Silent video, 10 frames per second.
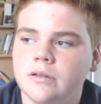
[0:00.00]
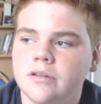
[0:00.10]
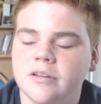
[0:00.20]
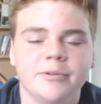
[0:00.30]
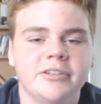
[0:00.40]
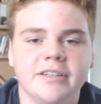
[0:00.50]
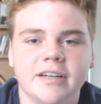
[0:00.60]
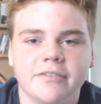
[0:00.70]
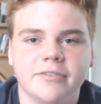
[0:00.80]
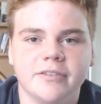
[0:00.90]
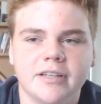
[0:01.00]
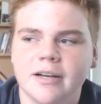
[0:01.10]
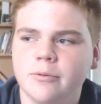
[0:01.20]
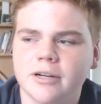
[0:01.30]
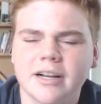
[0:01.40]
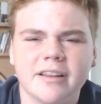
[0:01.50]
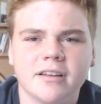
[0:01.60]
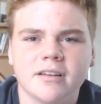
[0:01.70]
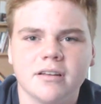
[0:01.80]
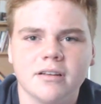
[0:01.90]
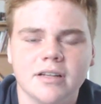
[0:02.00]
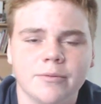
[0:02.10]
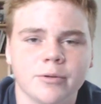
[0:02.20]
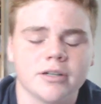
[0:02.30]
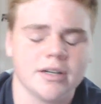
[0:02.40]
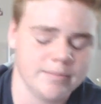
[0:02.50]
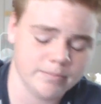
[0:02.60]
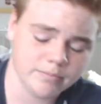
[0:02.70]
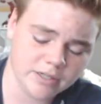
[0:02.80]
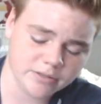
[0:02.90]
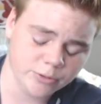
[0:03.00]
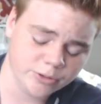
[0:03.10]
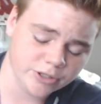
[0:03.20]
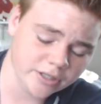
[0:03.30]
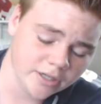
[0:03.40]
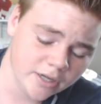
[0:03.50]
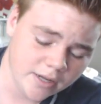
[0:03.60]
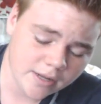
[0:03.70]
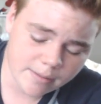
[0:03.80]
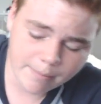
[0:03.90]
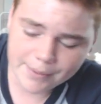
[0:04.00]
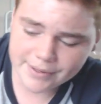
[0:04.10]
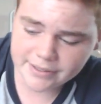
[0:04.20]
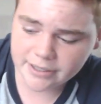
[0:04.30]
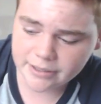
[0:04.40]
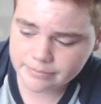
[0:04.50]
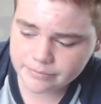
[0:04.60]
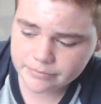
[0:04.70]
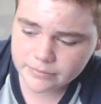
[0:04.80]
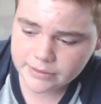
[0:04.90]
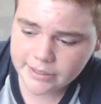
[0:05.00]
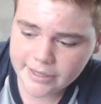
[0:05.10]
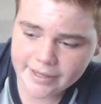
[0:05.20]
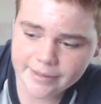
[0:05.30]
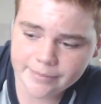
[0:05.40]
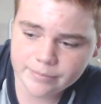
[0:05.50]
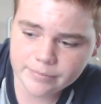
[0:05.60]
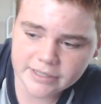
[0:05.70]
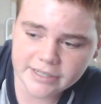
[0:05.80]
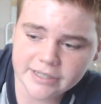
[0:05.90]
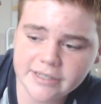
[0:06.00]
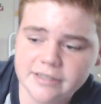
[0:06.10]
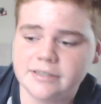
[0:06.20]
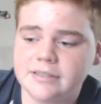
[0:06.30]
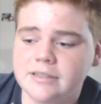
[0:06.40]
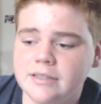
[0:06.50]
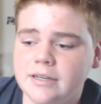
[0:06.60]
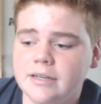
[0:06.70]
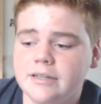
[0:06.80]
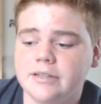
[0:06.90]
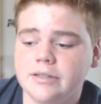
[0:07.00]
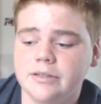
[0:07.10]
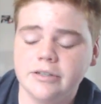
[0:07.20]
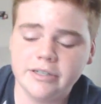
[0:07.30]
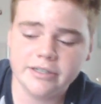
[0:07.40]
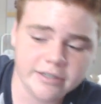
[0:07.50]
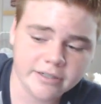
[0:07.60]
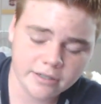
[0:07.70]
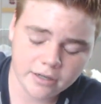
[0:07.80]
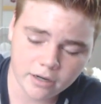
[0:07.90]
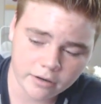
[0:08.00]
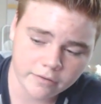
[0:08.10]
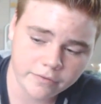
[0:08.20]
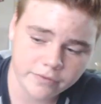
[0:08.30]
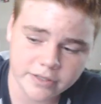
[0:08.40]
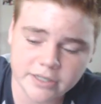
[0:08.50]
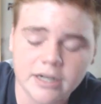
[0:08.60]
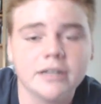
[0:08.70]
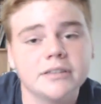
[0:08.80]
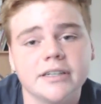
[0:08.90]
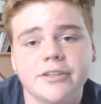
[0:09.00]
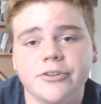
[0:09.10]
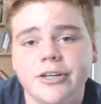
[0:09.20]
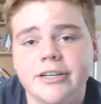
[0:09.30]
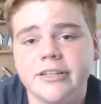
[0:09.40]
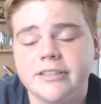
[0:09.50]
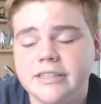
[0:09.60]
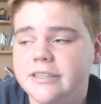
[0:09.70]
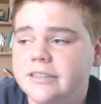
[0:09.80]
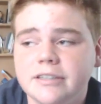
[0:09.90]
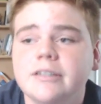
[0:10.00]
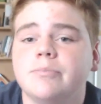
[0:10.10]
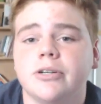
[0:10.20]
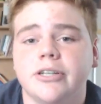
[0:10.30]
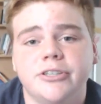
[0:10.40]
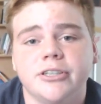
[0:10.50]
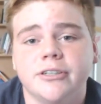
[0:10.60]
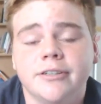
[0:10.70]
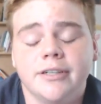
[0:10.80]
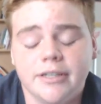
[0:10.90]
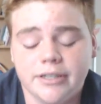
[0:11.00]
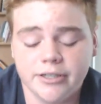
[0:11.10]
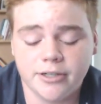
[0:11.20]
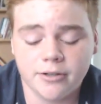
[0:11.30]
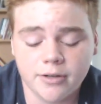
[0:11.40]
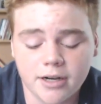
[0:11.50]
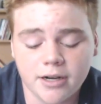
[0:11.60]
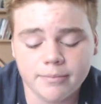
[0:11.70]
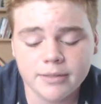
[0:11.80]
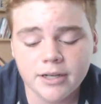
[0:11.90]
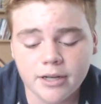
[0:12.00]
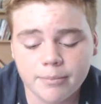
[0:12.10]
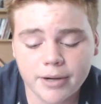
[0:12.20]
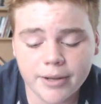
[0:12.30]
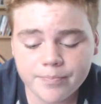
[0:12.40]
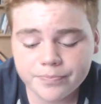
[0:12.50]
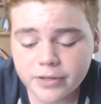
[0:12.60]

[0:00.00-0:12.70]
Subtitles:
WTF Network, I think, I'm not too sure, but, he is the leader of the content creators. He's pretty chill, you know, but